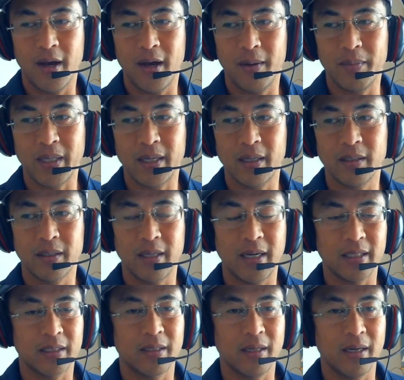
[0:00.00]
because
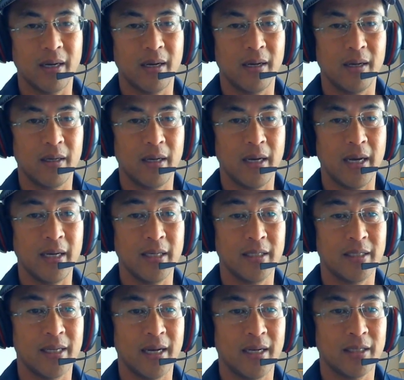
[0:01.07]
that
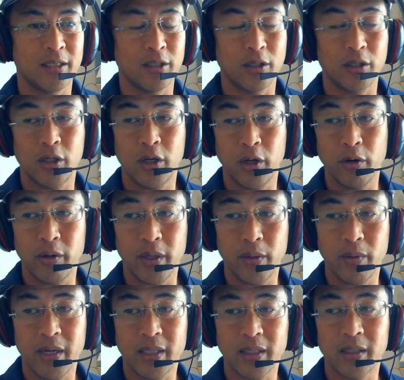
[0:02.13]
is a
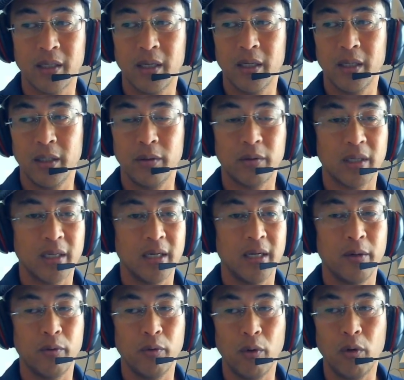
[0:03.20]
security risk. You can
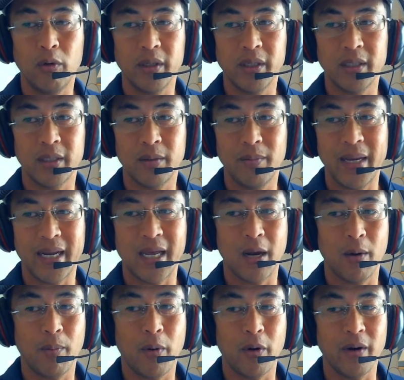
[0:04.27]
enroll into
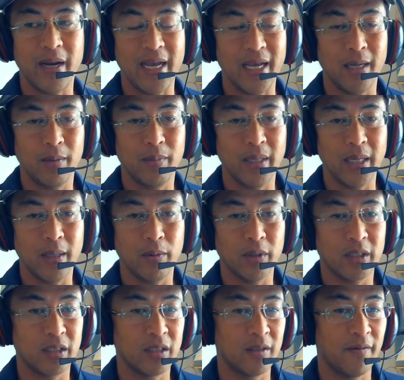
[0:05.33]
Medicare Part A and B,
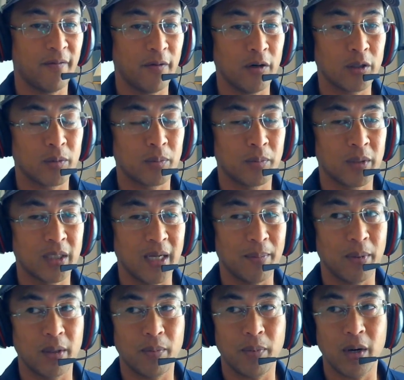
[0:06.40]
which is the first
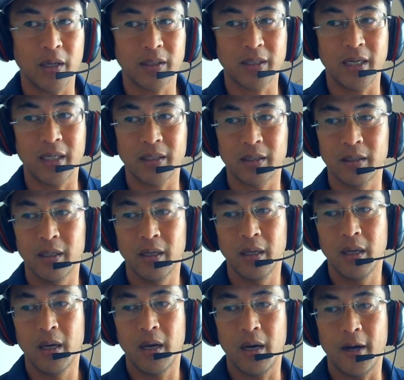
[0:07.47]
step of the process,
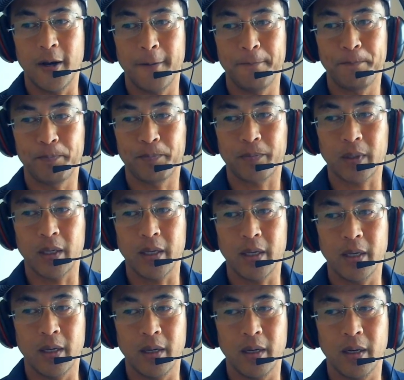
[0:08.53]

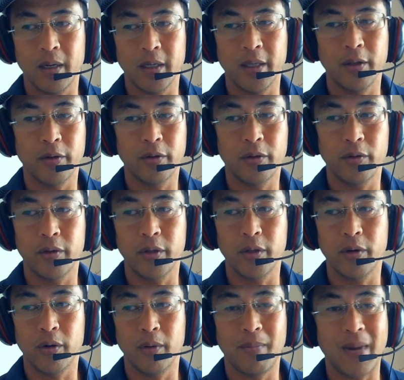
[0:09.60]
either through
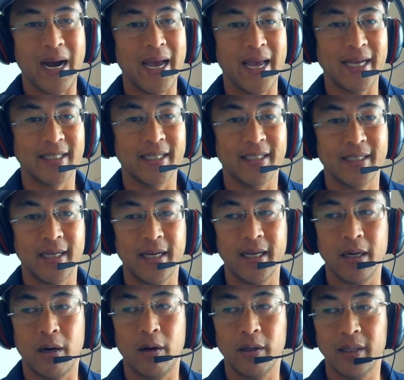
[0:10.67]
your My
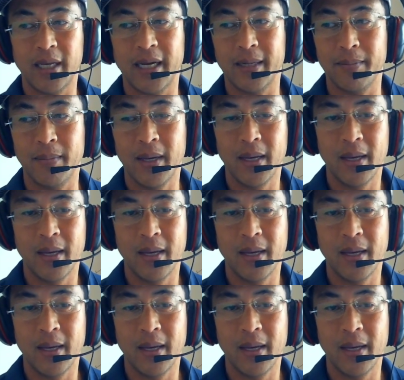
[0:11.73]
SSA online